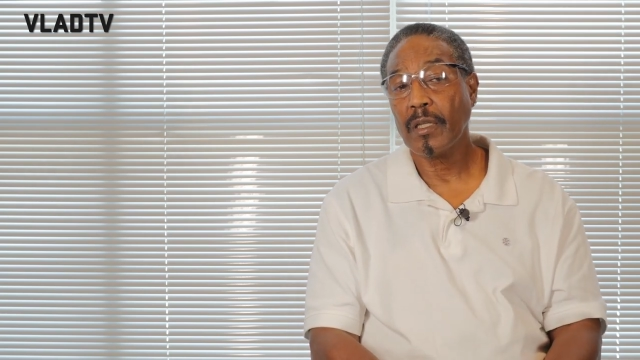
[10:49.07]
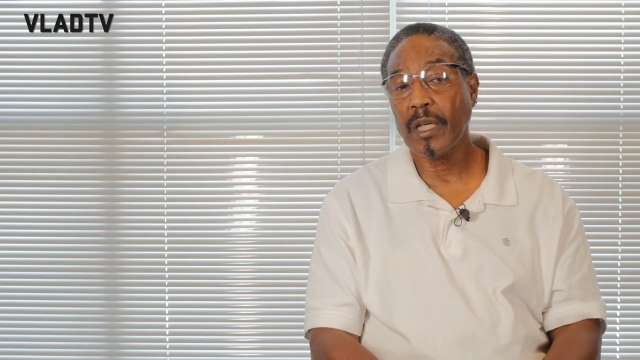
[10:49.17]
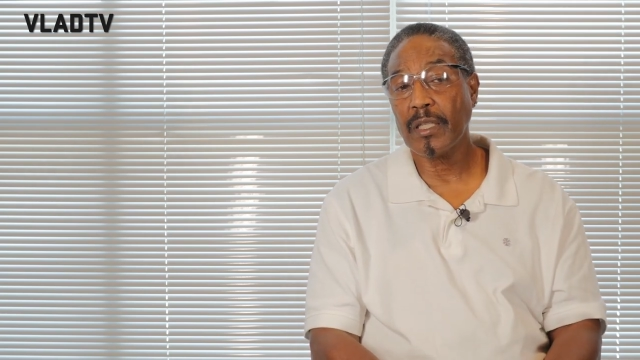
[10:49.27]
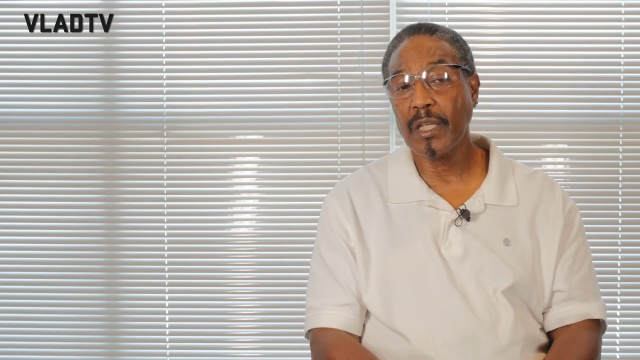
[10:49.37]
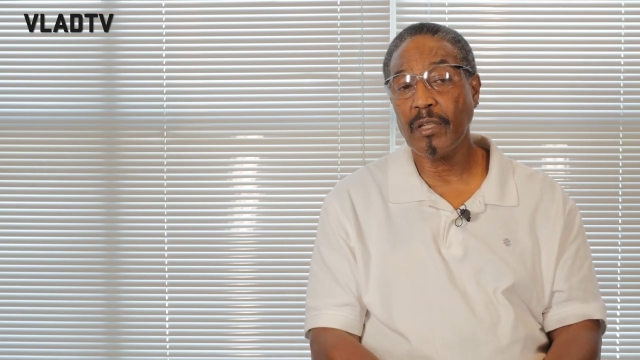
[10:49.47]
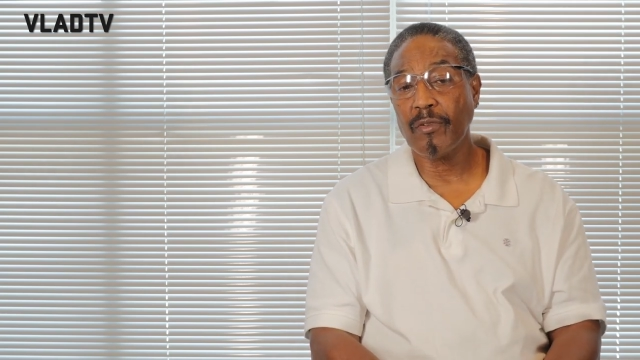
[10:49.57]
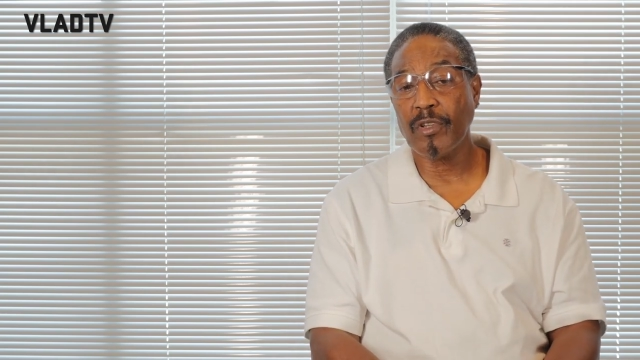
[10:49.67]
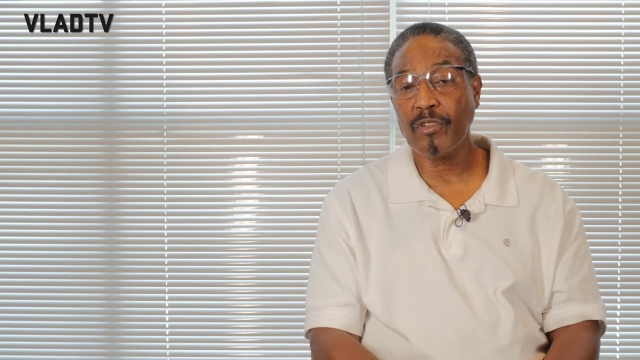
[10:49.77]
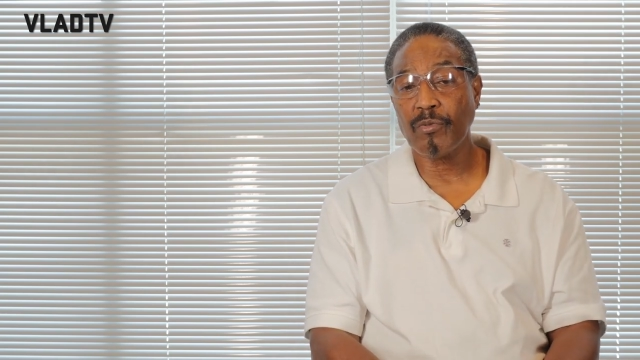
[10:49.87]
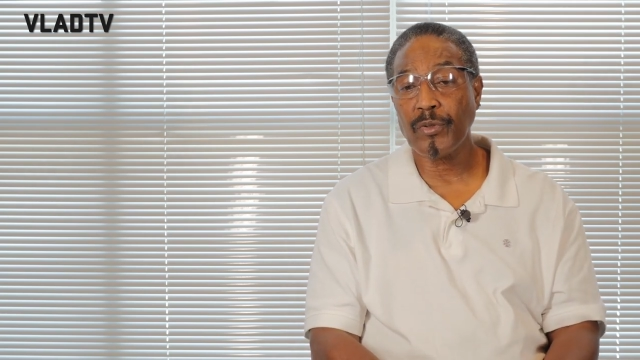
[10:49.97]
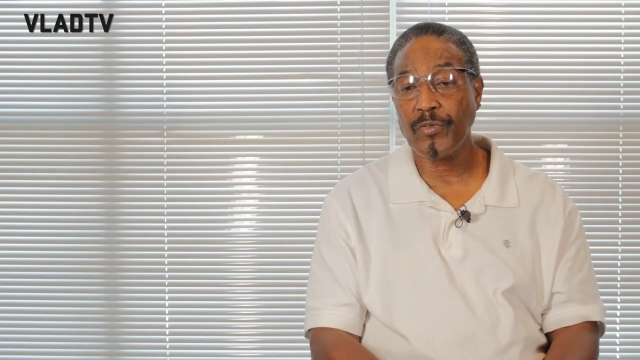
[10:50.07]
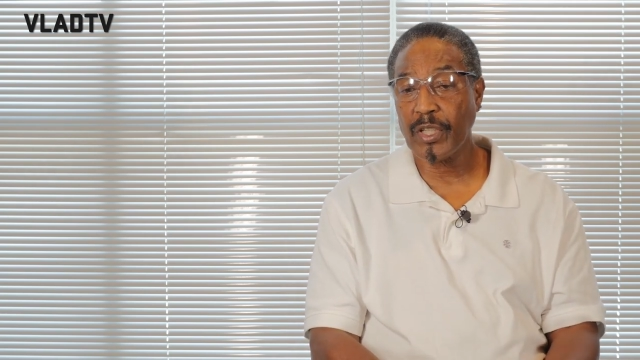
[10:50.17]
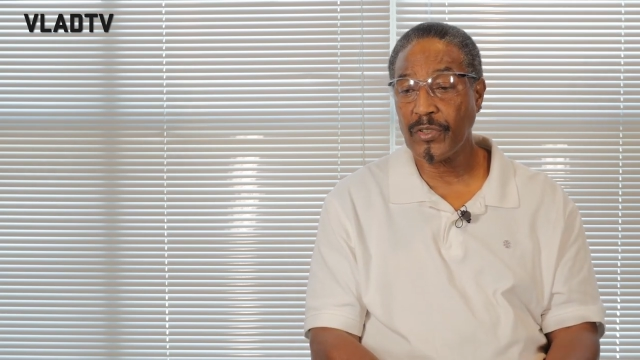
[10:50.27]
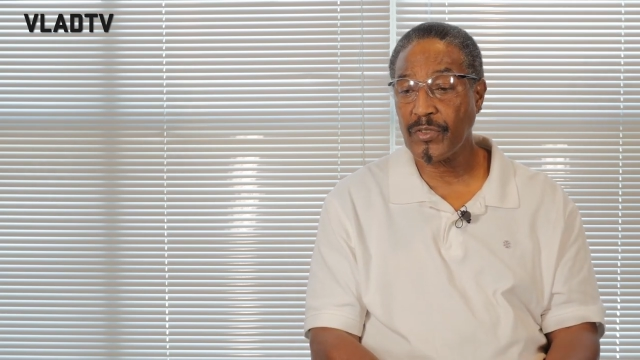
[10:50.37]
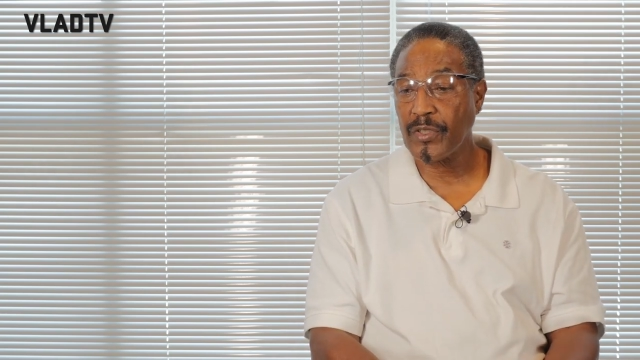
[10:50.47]
that the individuals, for
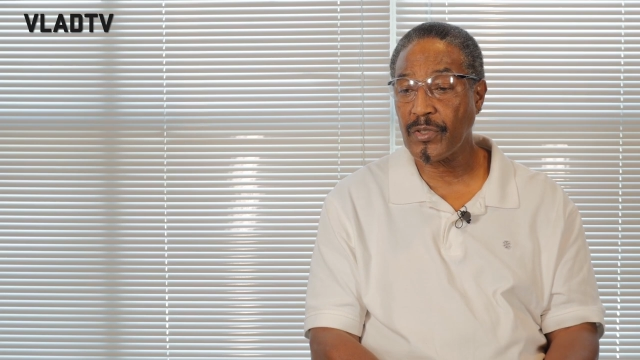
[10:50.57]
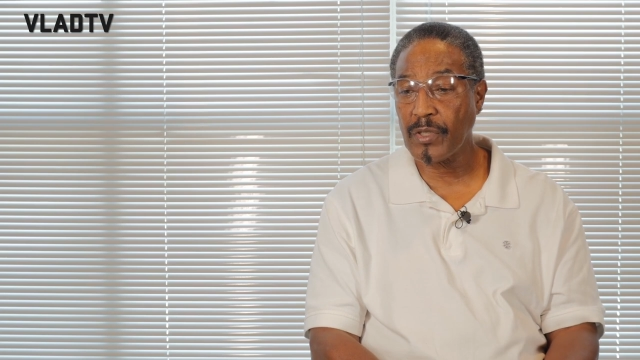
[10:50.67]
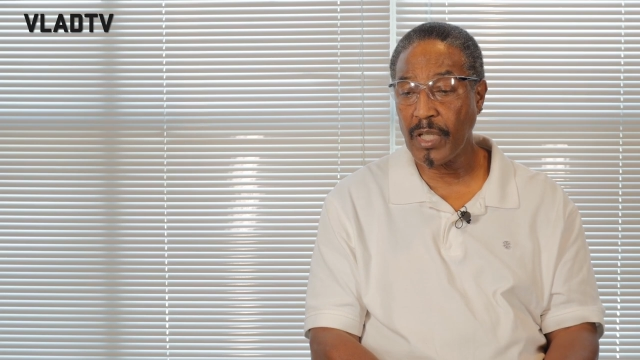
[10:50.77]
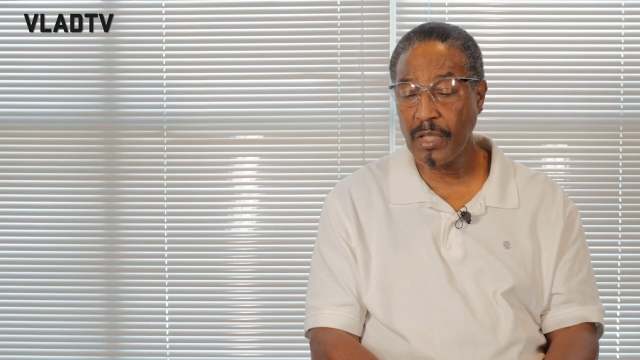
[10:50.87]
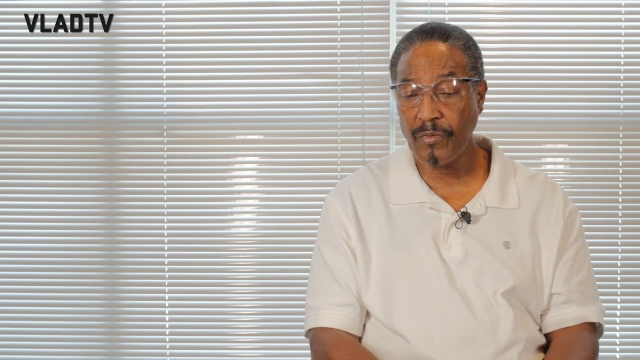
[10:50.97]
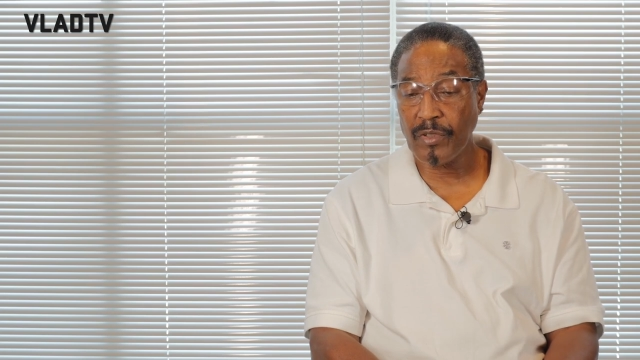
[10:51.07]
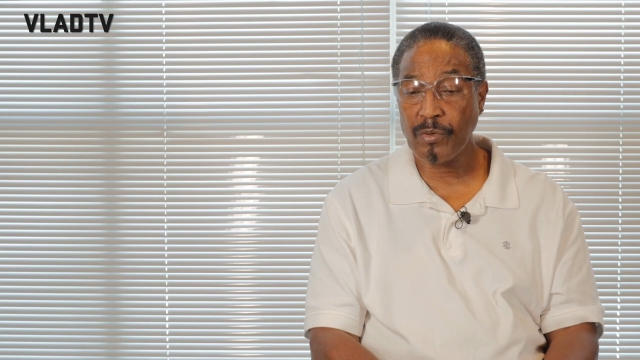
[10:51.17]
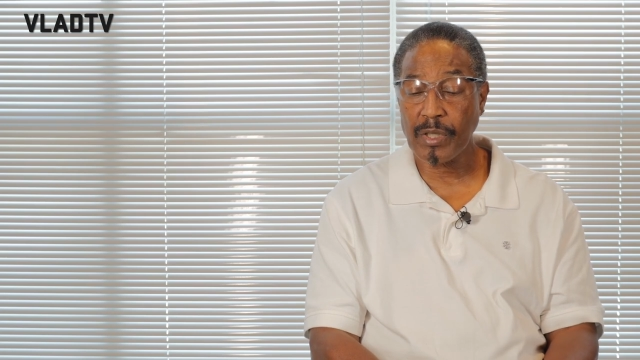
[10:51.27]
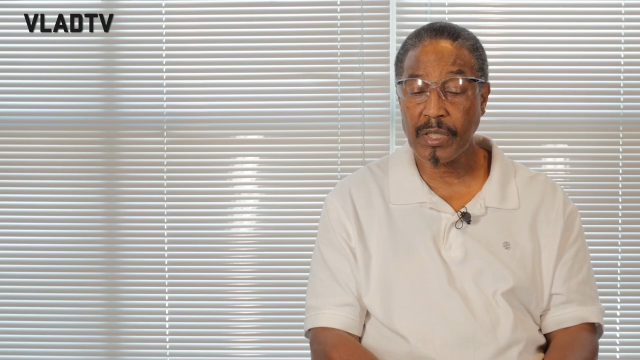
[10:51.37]
instance, the individual